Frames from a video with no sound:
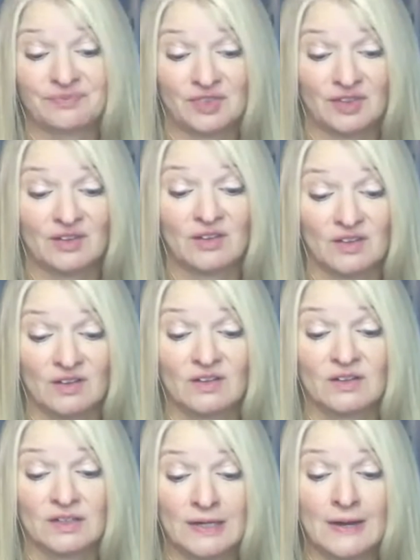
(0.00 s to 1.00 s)
to go through all
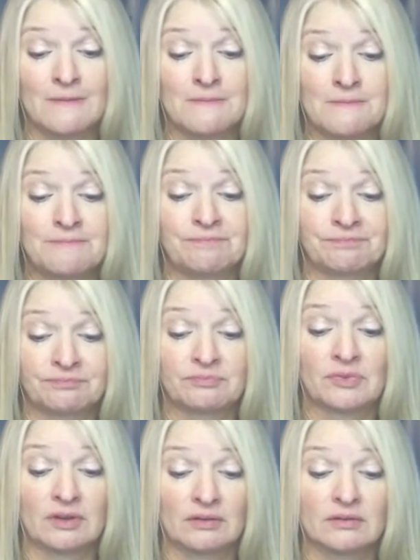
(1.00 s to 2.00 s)
this stuff, because
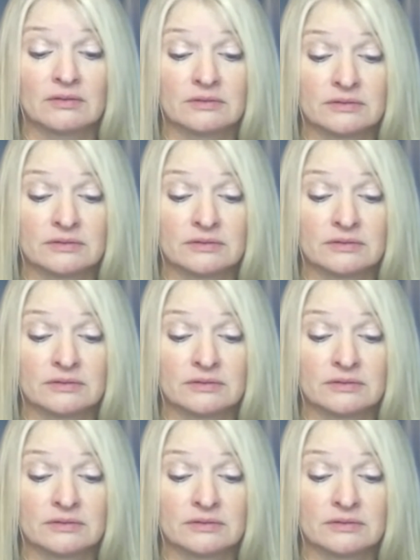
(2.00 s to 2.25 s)
it's,